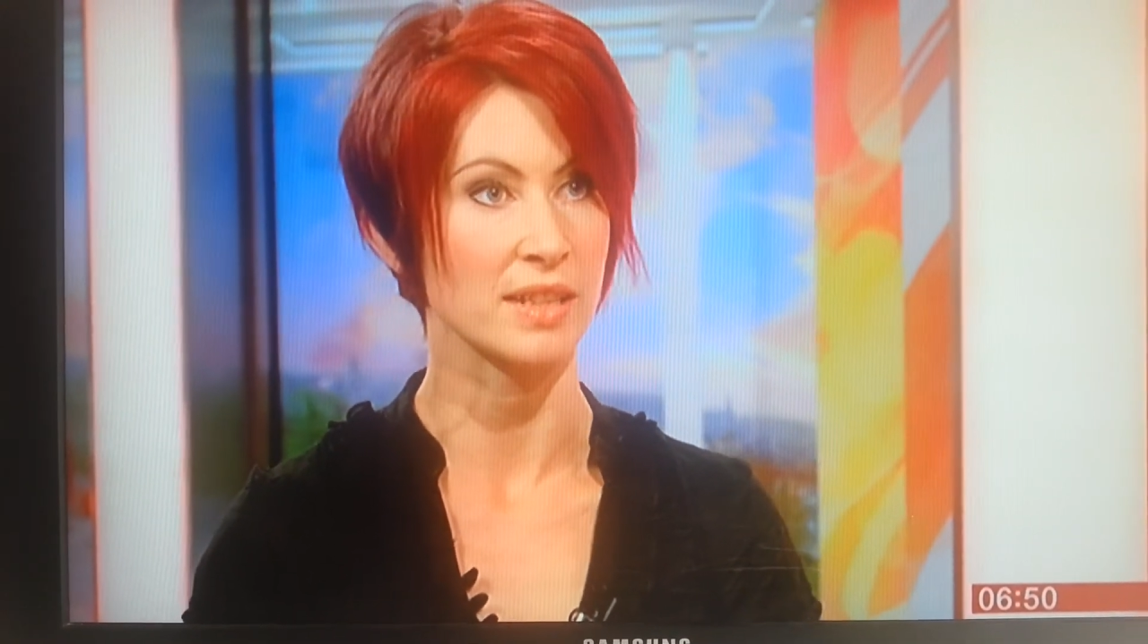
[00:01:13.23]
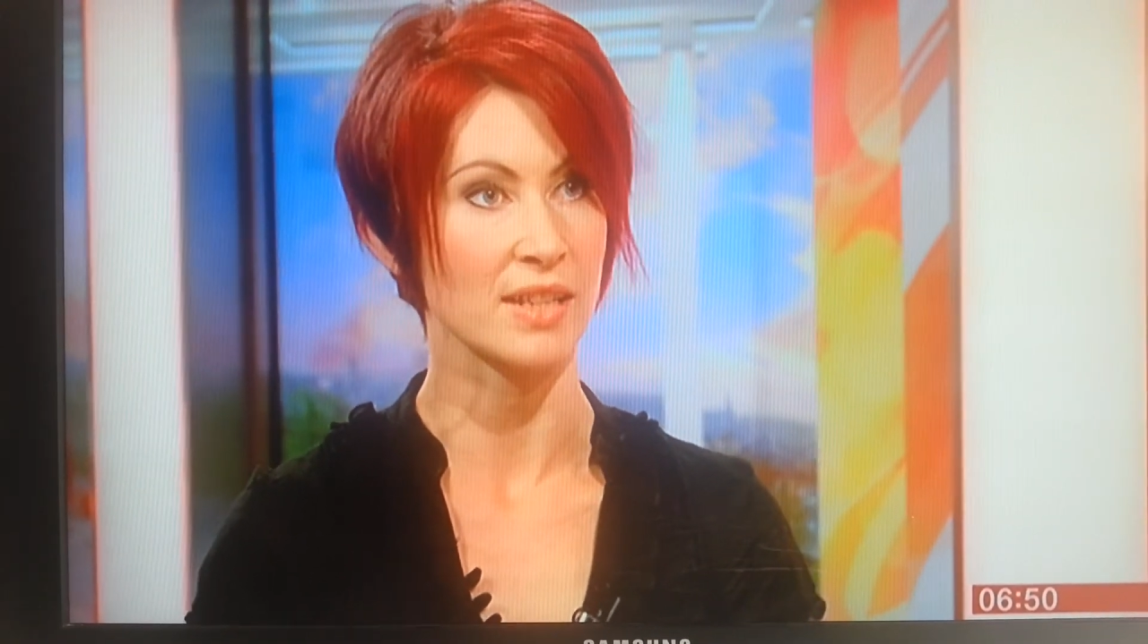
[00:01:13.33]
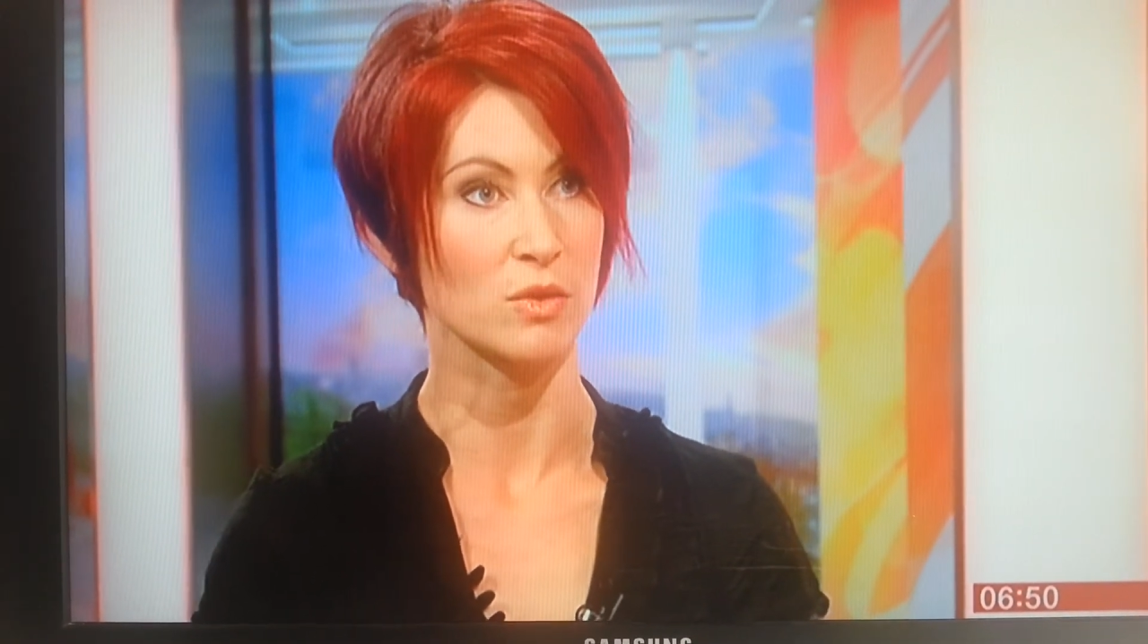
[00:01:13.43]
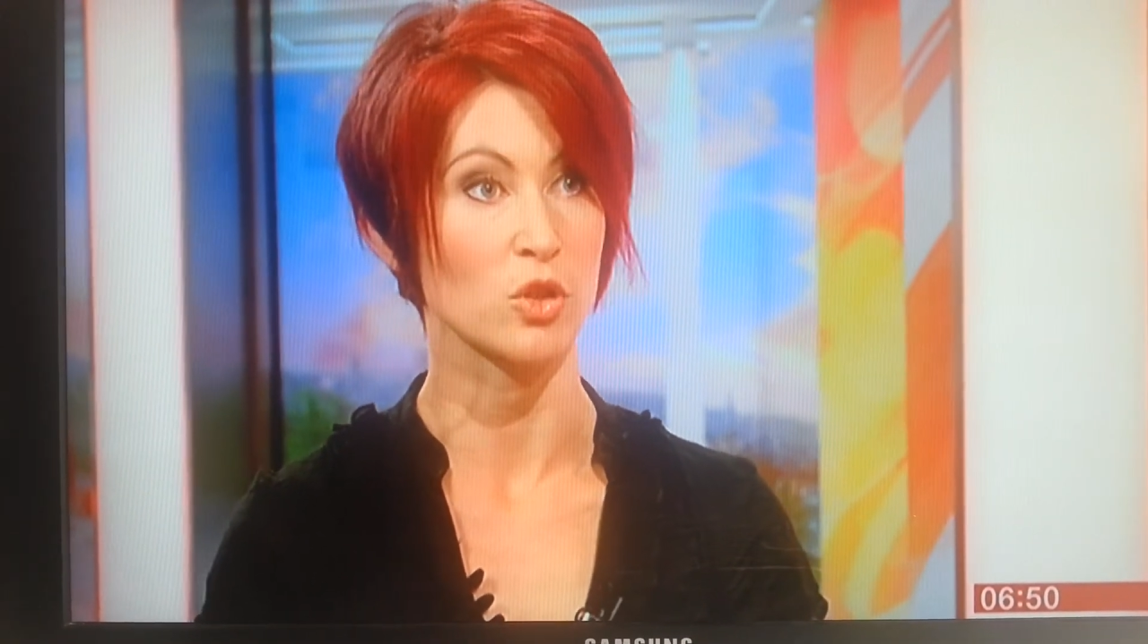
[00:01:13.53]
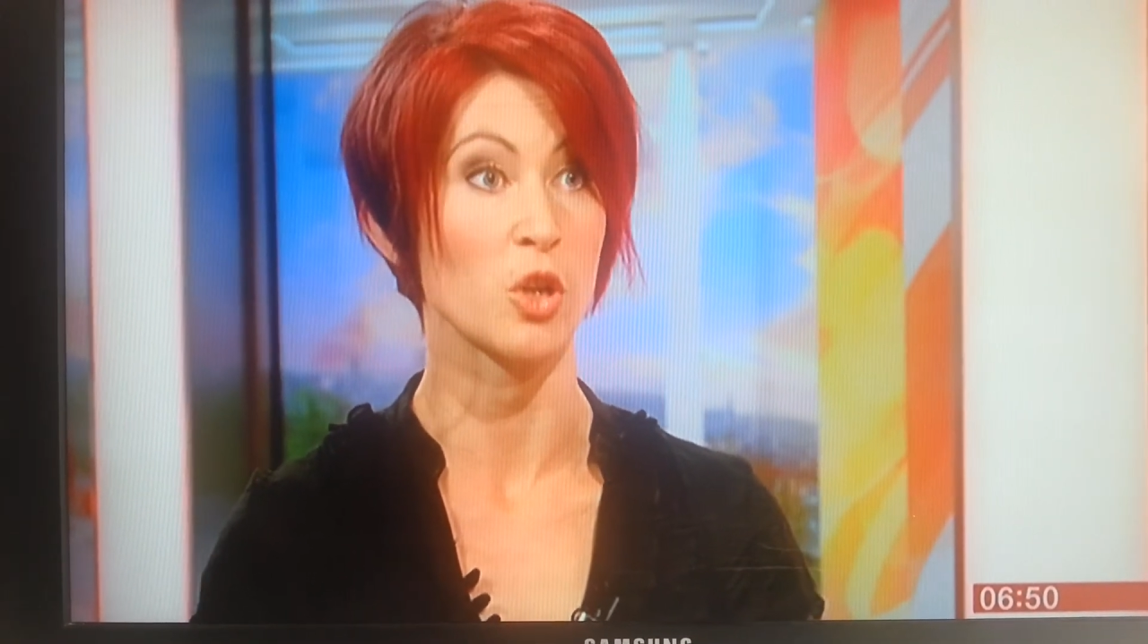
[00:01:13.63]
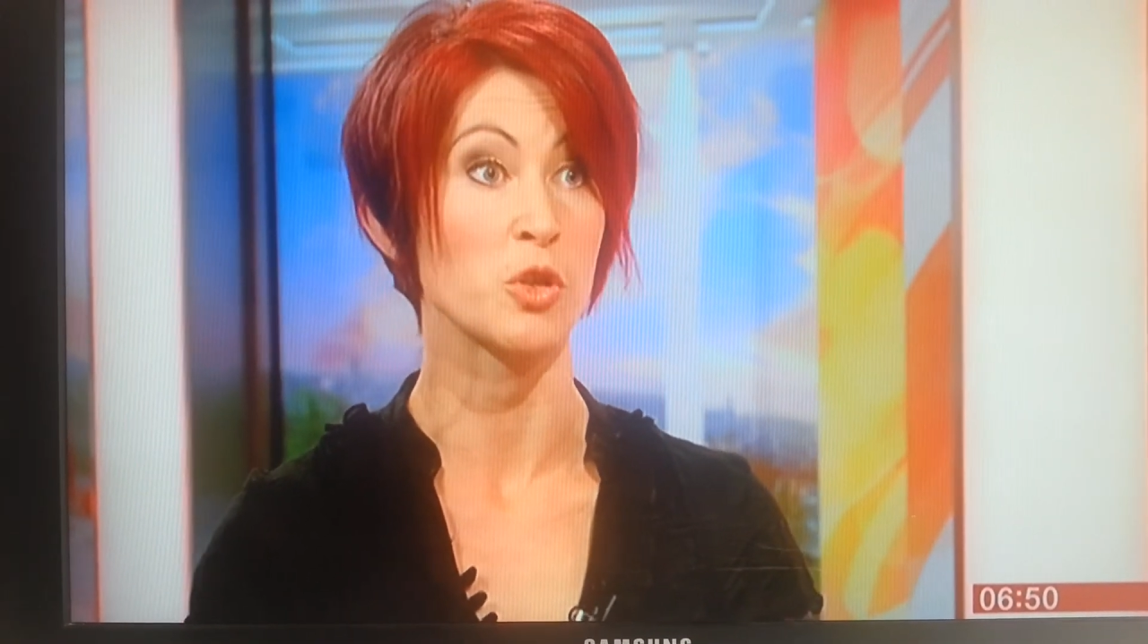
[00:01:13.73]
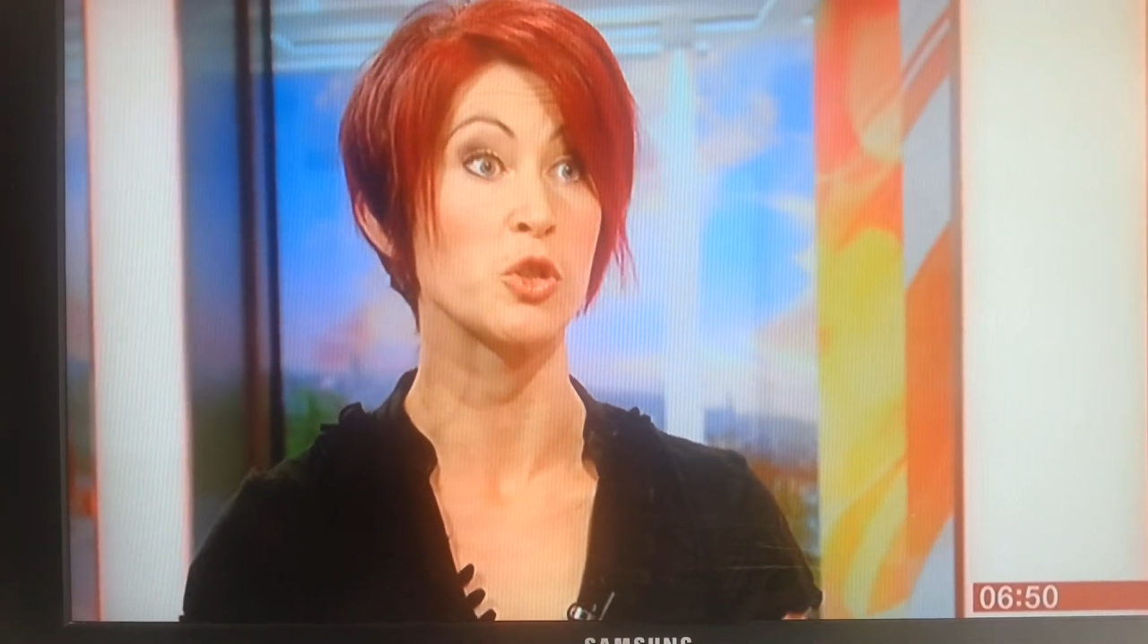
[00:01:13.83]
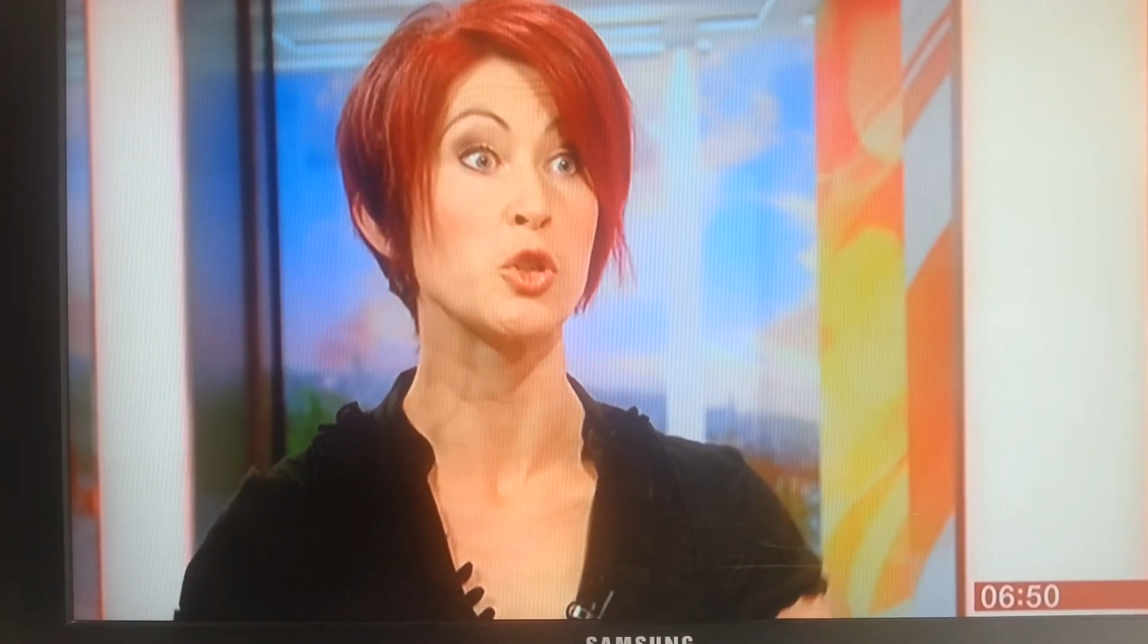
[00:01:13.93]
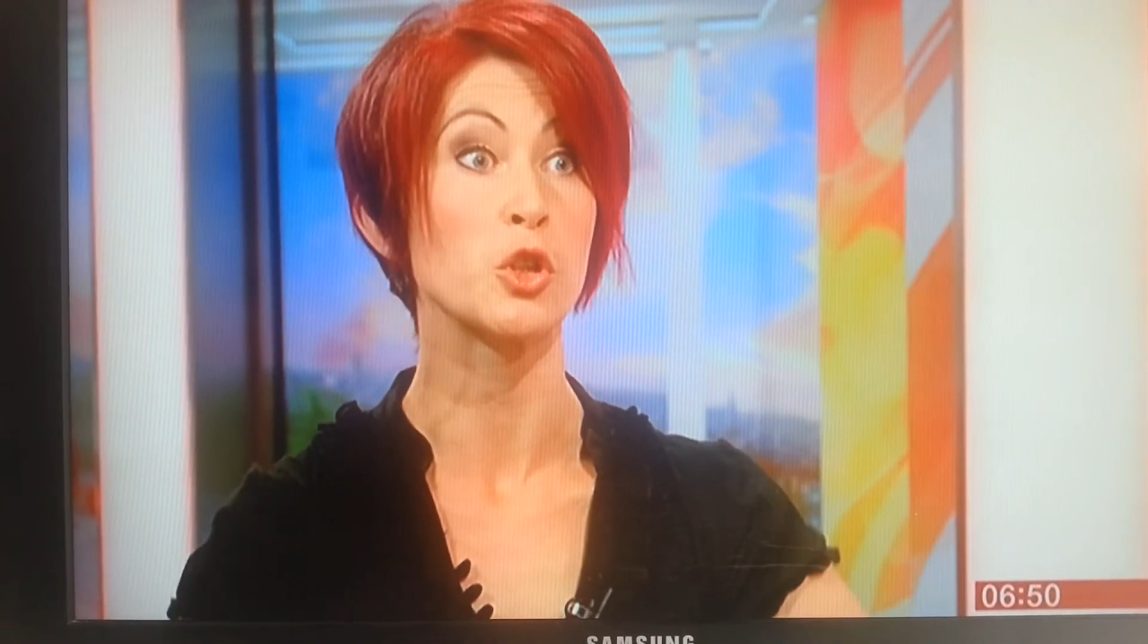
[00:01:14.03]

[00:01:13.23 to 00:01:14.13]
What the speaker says: yes or no, you